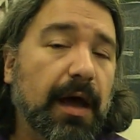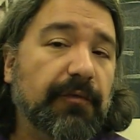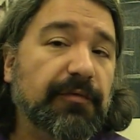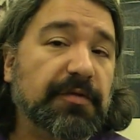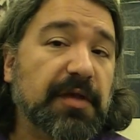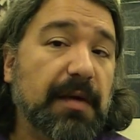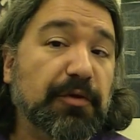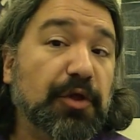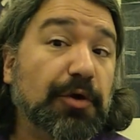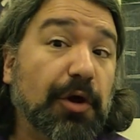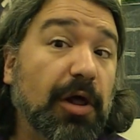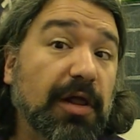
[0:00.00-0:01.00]
For example,
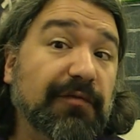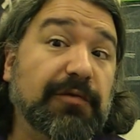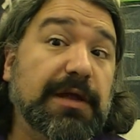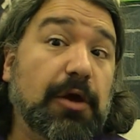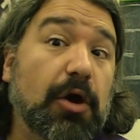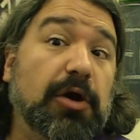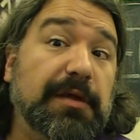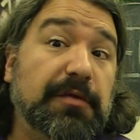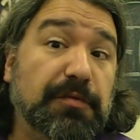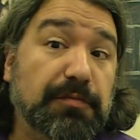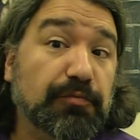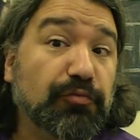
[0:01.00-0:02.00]
not all of our
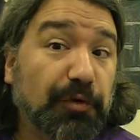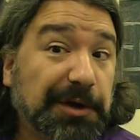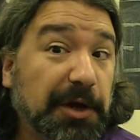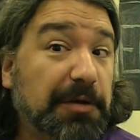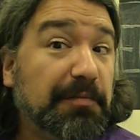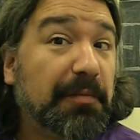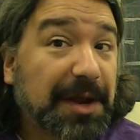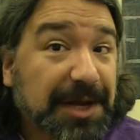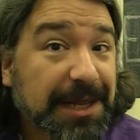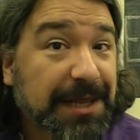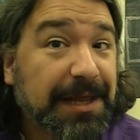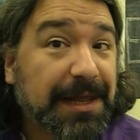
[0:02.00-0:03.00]
economies run on
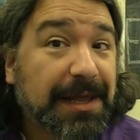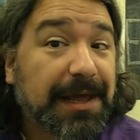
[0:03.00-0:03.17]
money.